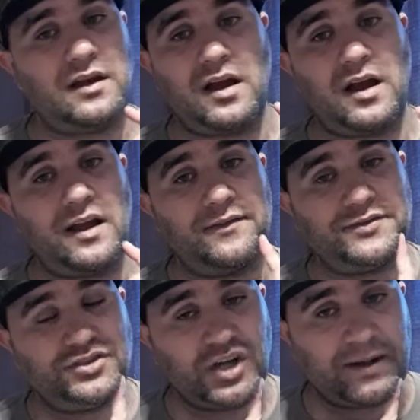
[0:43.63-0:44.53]
I've
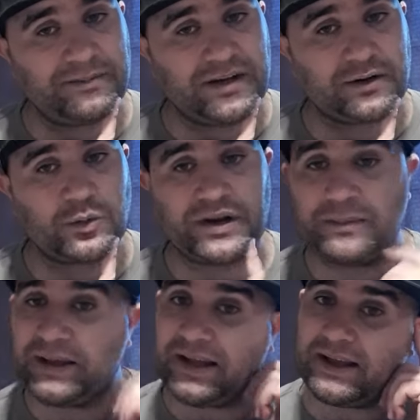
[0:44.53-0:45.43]
shopped there quite a
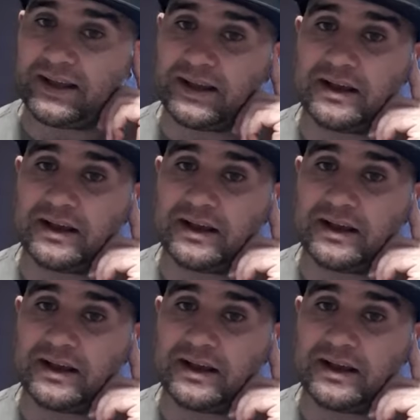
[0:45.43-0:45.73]
bit.